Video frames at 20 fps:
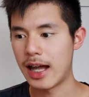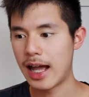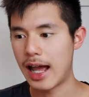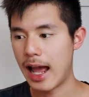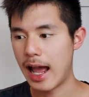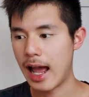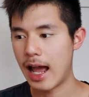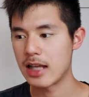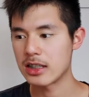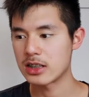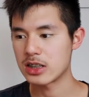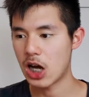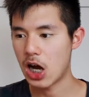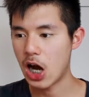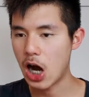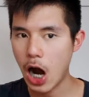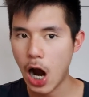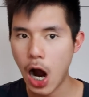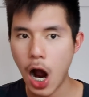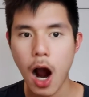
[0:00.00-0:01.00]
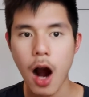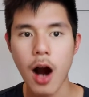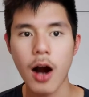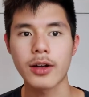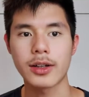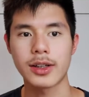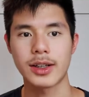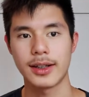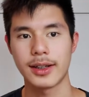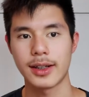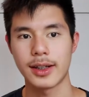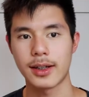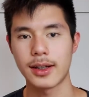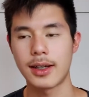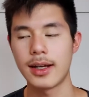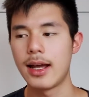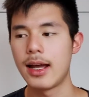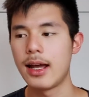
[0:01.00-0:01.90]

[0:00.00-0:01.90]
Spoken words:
as hard-hitting,